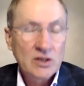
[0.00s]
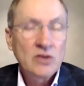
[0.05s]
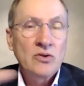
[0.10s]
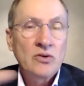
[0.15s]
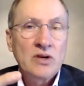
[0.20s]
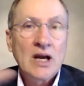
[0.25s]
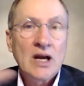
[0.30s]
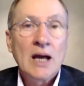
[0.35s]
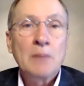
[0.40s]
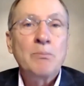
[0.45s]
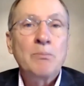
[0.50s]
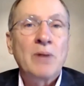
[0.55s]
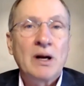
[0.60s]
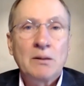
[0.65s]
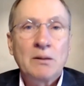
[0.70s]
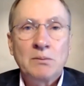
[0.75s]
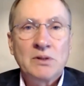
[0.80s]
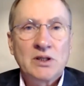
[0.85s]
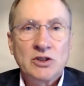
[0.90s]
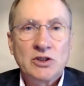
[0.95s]
and I
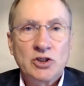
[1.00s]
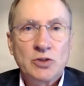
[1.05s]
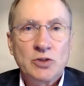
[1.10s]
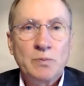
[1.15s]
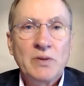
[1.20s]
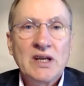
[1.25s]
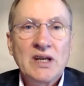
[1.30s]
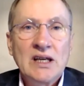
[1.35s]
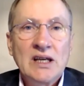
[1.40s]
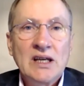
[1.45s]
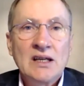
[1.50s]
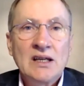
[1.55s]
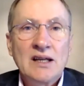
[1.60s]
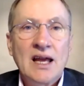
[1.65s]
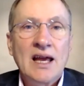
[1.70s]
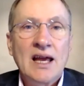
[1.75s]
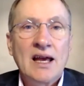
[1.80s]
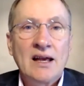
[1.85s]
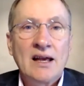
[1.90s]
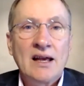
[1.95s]
published, Pete,
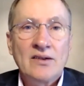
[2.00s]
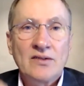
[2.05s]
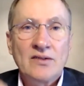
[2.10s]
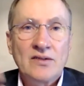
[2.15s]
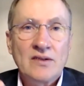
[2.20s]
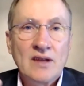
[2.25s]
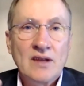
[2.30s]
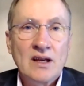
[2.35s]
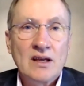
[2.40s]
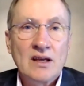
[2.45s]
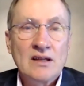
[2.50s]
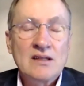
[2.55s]
as the